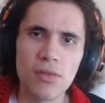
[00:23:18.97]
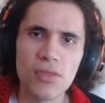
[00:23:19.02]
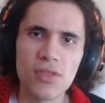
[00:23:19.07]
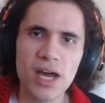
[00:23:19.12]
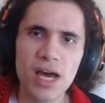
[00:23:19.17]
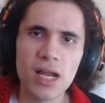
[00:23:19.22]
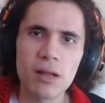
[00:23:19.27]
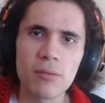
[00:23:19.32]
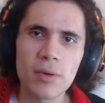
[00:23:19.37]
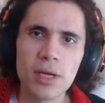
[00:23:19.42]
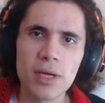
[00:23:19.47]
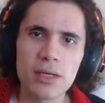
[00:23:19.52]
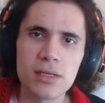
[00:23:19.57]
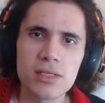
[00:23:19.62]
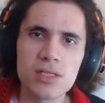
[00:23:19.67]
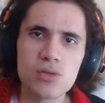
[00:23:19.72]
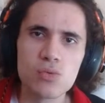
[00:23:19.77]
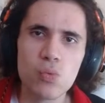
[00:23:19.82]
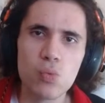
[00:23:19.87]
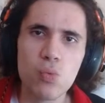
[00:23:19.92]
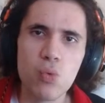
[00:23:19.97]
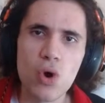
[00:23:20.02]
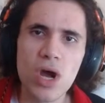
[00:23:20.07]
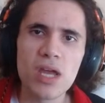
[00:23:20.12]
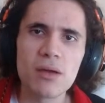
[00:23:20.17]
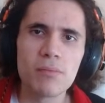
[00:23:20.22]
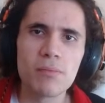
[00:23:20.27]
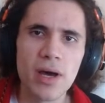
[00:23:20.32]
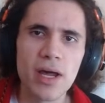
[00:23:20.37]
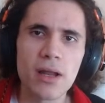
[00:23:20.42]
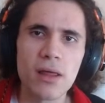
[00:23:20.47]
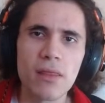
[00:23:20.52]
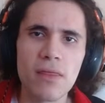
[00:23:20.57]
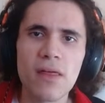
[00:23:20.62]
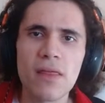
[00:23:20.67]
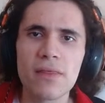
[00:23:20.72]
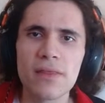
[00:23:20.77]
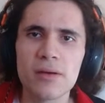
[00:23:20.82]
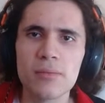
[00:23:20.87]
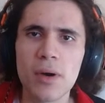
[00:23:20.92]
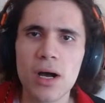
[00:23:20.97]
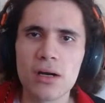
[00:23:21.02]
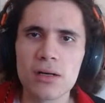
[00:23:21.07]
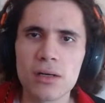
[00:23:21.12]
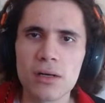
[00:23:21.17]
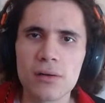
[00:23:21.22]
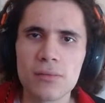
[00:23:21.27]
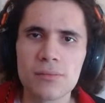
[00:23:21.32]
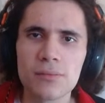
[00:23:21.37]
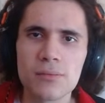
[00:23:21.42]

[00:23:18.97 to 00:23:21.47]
the anime is way better than the manga.